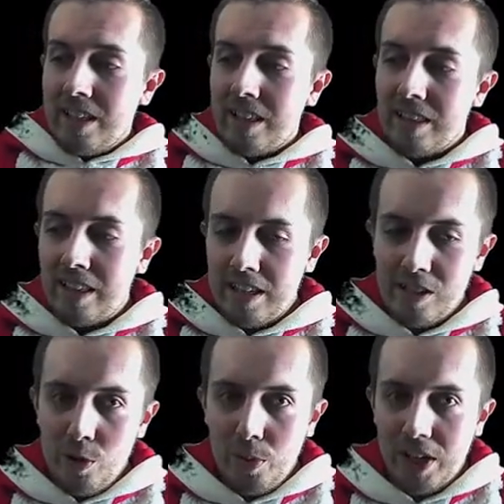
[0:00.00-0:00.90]
let's see
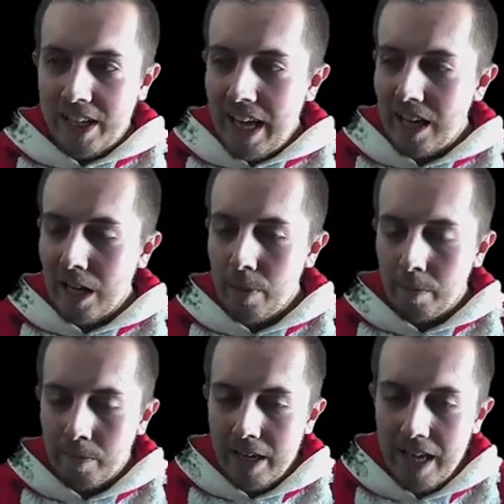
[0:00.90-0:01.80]
who we're going to get. Come on,
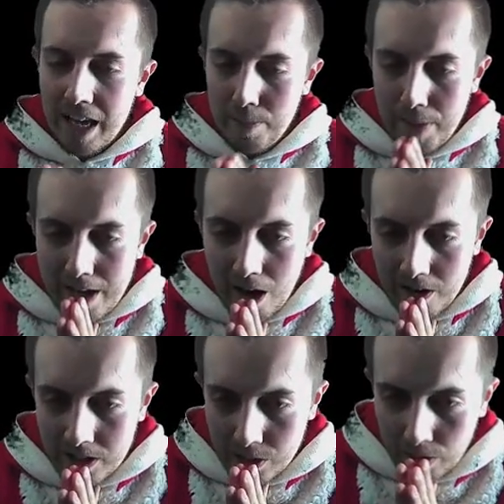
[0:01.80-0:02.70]
EA, be
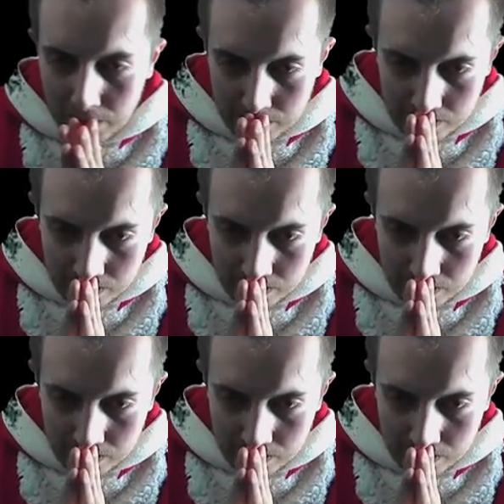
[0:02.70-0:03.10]
kind to us.